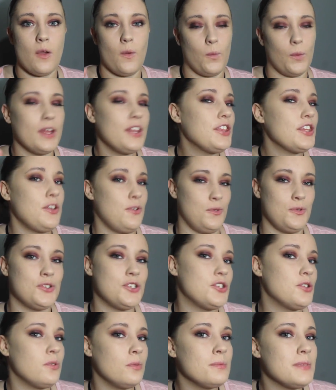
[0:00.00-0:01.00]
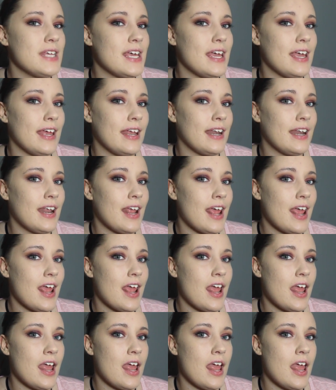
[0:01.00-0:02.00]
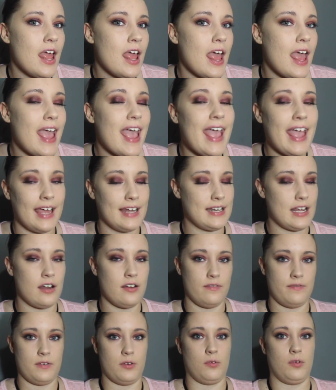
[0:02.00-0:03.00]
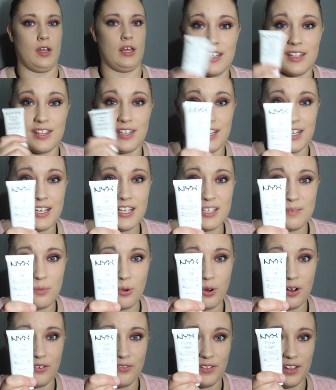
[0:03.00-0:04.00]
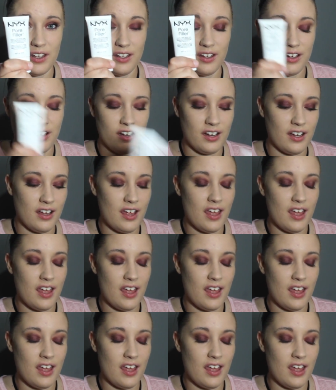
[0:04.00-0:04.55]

with you zoomed in and out of focus. The NYX Pore Filler,